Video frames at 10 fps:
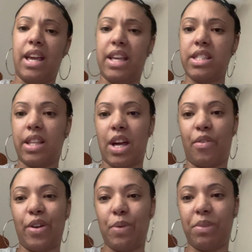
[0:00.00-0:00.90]
It's a lot of
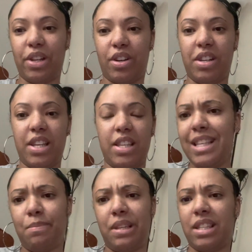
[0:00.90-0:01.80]
rambling on this.
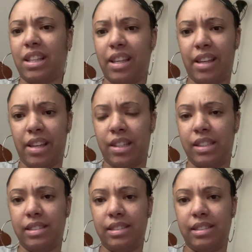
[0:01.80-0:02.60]
That's basically it.